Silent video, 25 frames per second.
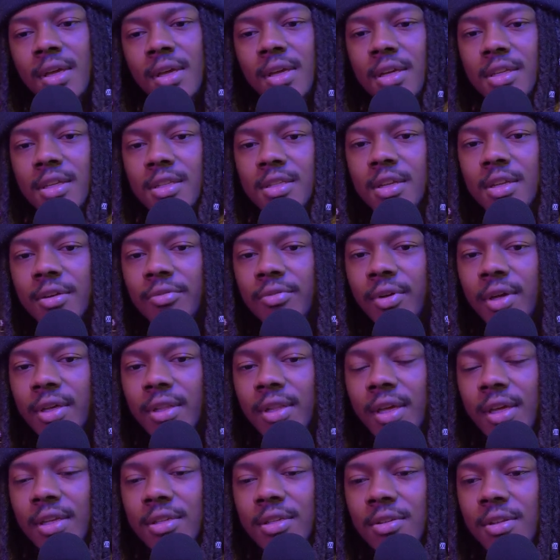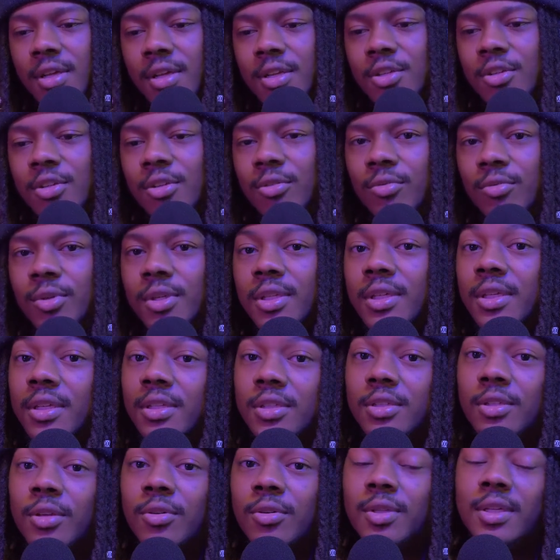and stuff like that so that you can really get
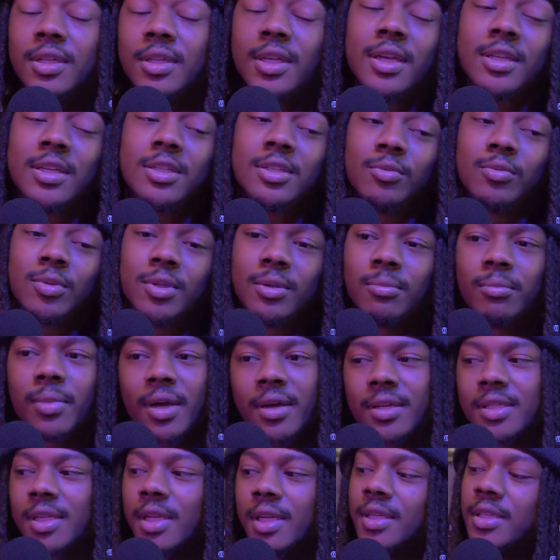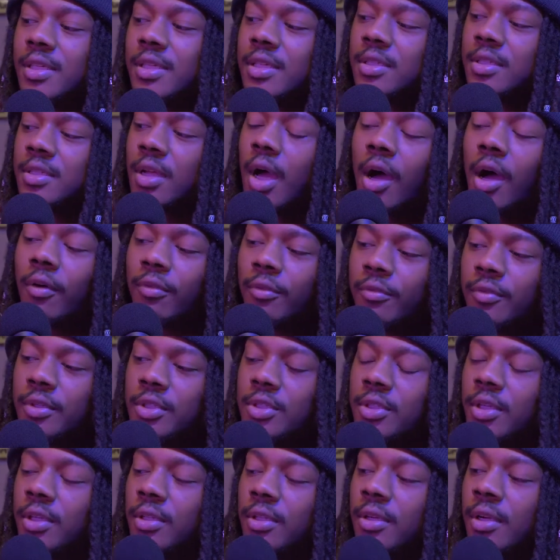to know the guests and we can bounce ideas off of
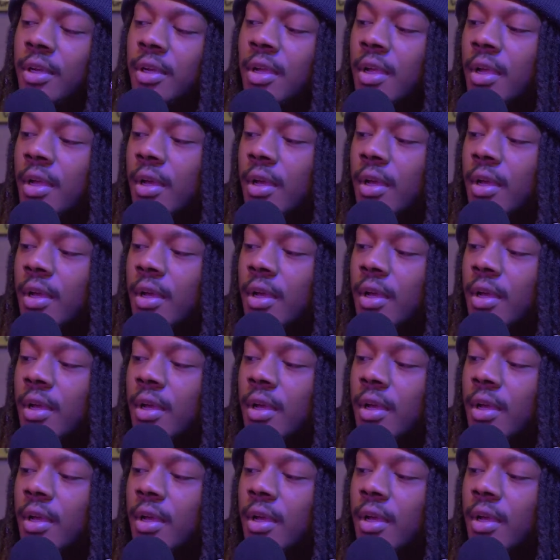each other.